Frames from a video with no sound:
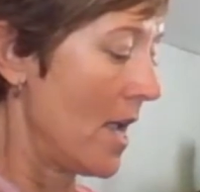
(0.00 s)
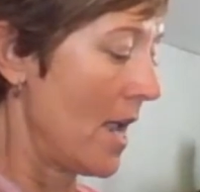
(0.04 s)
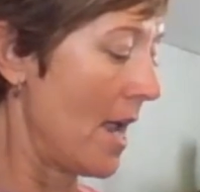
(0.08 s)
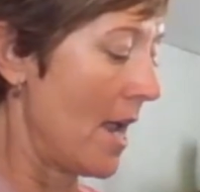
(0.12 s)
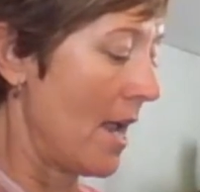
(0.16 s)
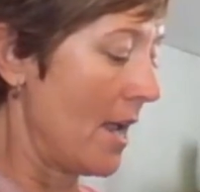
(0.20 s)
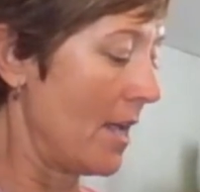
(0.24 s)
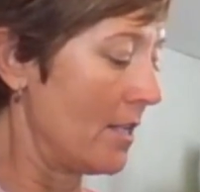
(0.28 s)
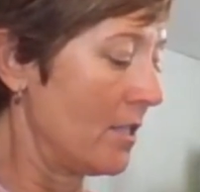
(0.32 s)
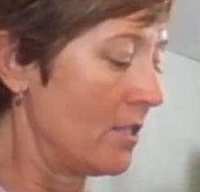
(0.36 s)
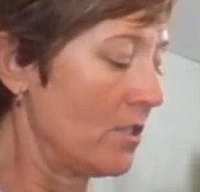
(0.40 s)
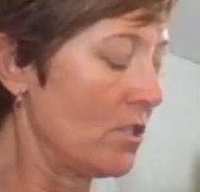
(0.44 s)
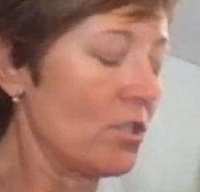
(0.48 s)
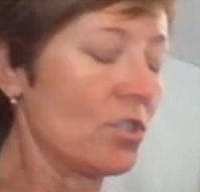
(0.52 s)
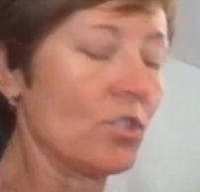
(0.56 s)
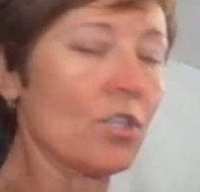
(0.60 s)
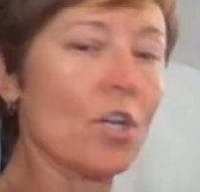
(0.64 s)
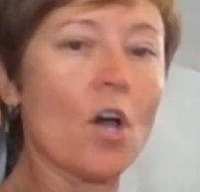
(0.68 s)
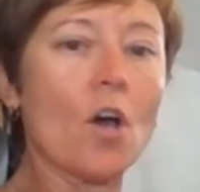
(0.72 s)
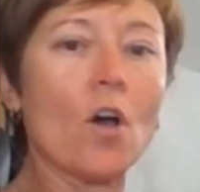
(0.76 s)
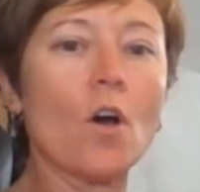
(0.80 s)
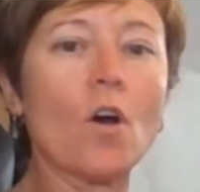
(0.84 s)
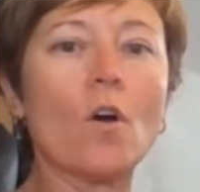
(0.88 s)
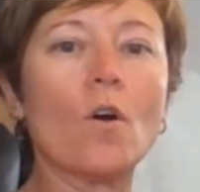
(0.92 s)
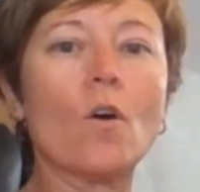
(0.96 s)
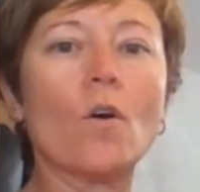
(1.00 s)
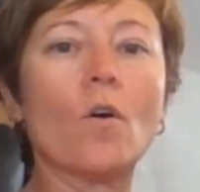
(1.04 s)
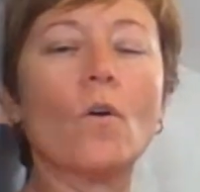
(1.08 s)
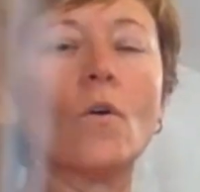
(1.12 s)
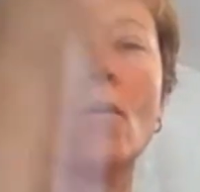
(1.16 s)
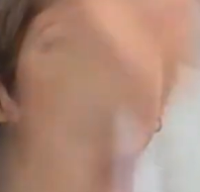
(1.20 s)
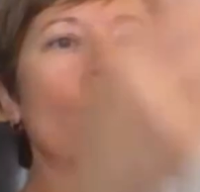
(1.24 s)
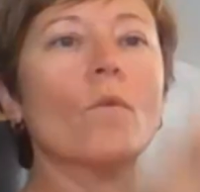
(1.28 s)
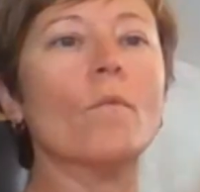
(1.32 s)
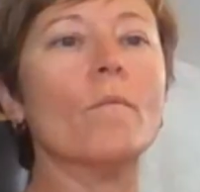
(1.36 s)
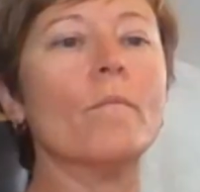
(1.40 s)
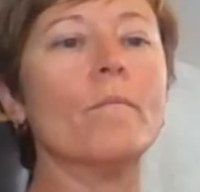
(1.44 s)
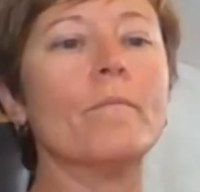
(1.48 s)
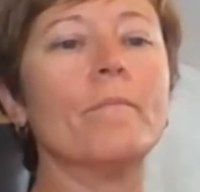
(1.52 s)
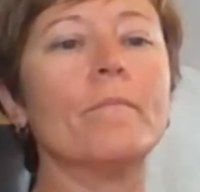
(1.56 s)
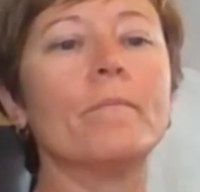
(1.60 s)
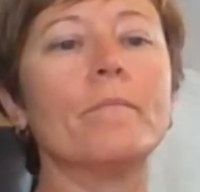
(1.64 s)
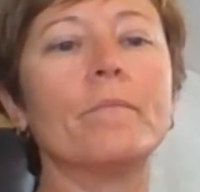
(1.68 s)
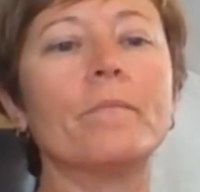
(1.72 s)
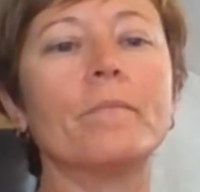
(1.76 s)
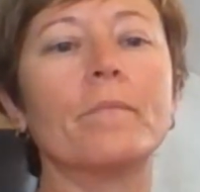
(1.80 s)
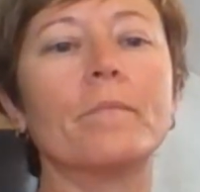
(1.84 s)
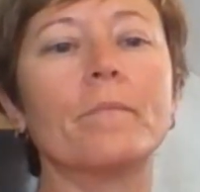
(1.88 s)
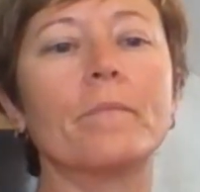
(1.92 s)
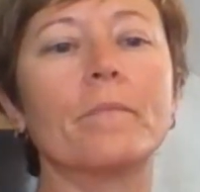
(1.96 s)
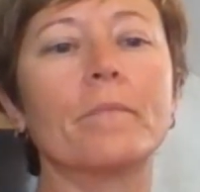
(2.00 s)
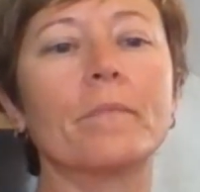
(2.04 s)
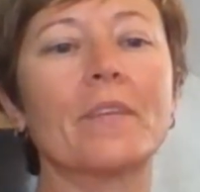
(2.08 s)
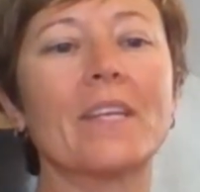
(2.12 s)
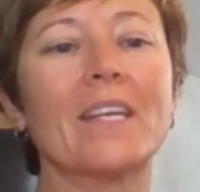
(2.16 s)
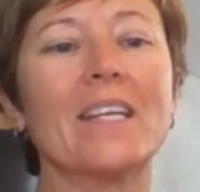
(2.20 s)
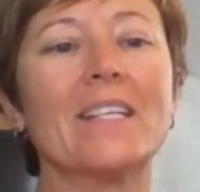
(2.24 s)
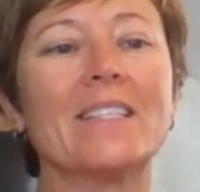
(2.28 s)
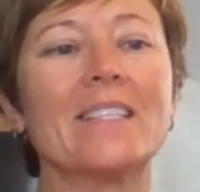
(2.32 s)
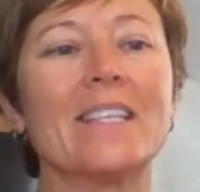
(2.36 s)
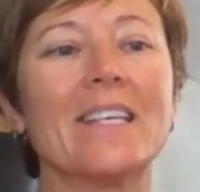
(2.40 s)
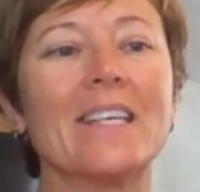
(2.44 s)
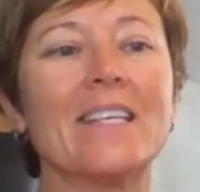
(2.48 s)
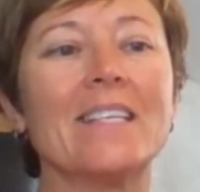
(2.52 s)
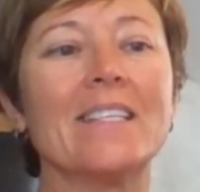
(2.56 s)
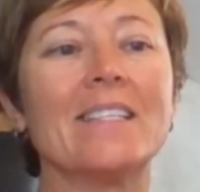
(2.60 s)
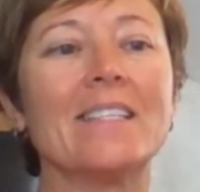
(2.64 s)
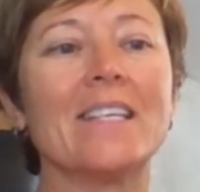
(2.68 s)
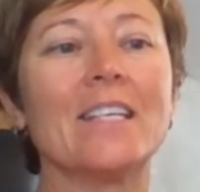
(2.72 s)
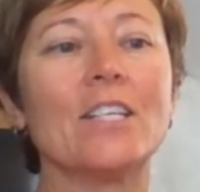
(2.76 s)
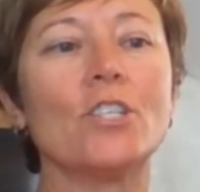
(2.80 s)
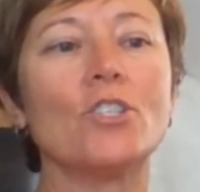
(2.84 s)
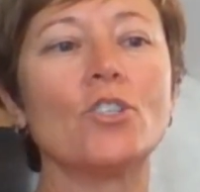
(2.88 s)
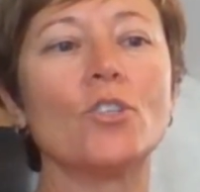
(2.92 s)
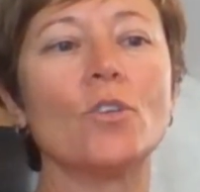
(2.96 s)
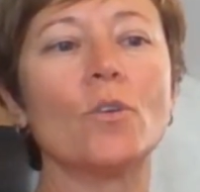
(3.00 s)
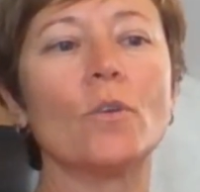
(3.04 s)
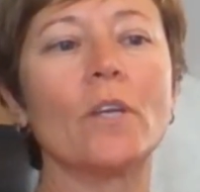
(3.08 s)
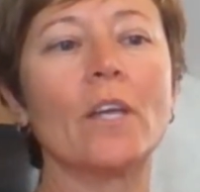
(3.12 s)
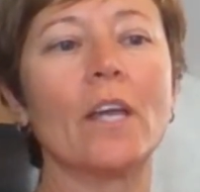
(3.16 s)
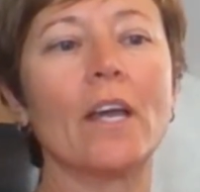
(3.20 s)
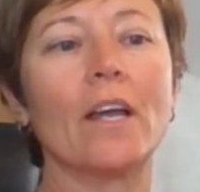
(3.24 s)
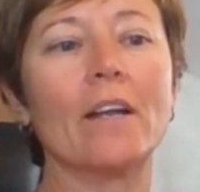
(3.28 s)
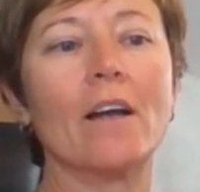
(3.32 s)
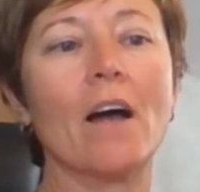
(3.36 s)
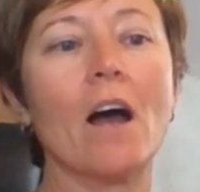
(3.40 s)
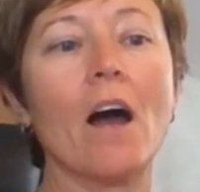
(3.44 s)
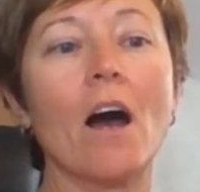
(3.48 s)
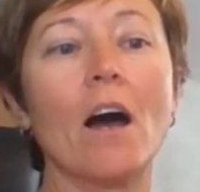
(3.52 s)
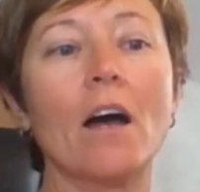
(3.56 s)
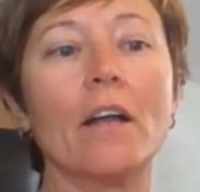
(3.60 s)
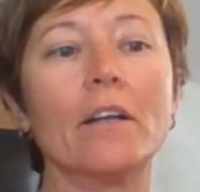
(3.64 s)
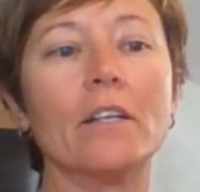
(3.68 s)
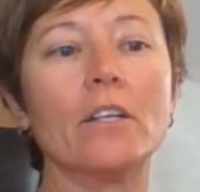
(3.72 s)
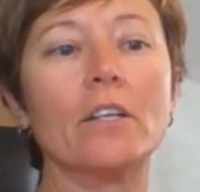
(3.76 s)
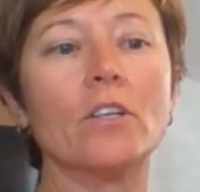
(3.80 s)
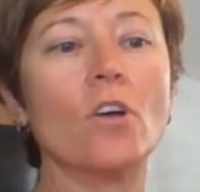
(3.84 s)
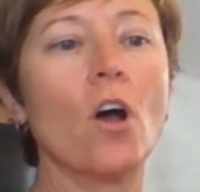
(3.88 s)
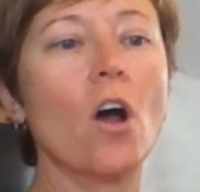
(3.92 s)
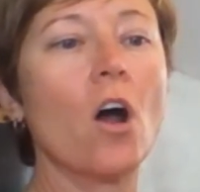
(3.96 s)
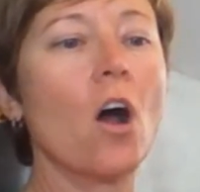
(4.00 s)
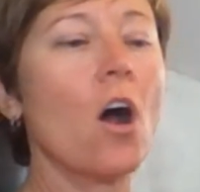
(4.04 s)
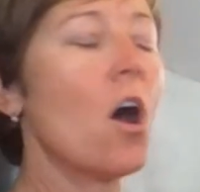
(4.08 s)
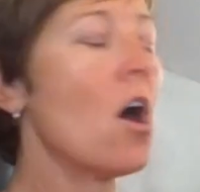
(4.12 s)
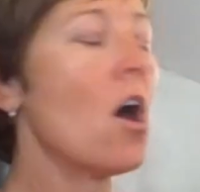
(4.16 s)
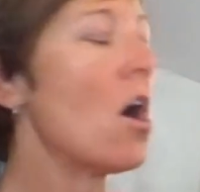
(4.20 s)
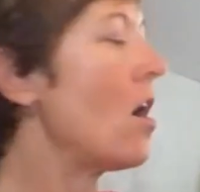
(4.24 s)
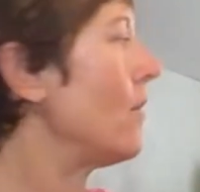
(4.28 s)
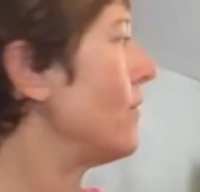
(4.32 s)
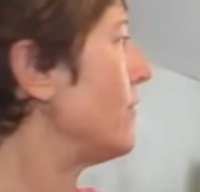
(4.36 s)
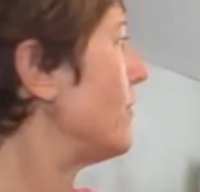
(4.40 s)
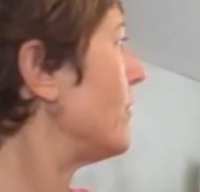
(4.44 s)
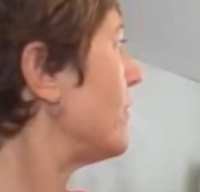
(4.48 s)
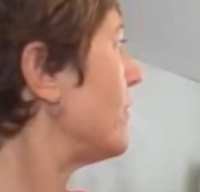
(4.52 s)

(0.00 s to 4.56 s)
And so it's easy to get on and off